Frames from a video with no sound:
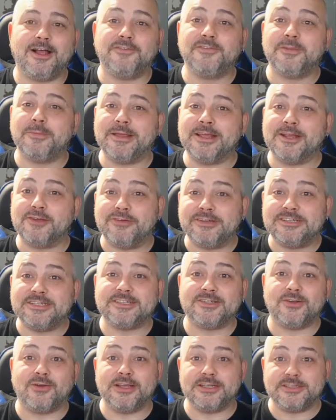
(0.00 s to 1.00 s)
After being
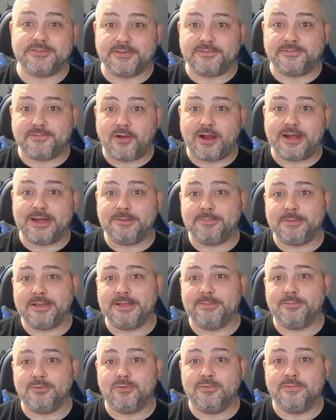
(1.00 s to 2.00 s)
criticised for fining
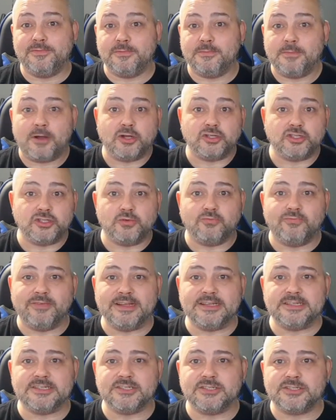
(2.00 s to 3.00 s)
people for marginal
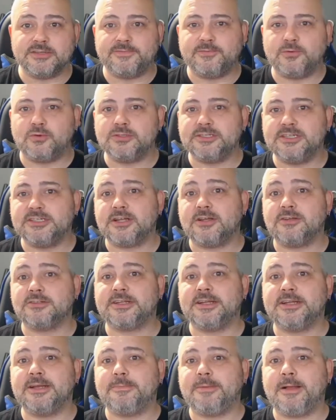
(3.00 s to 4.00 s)
reasons, the force is
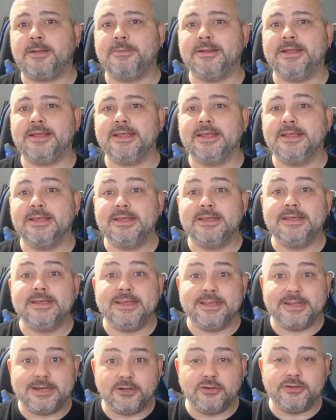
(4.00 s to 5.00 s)
asking the public,
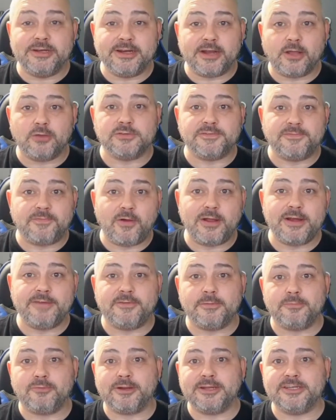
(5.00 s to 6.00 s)
including those
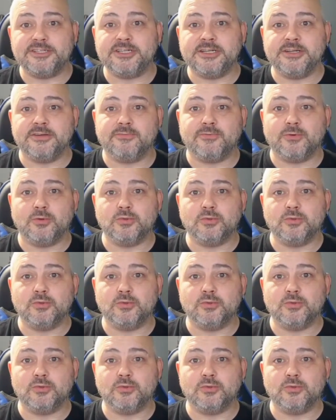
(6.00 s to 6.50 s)
fined for breaching the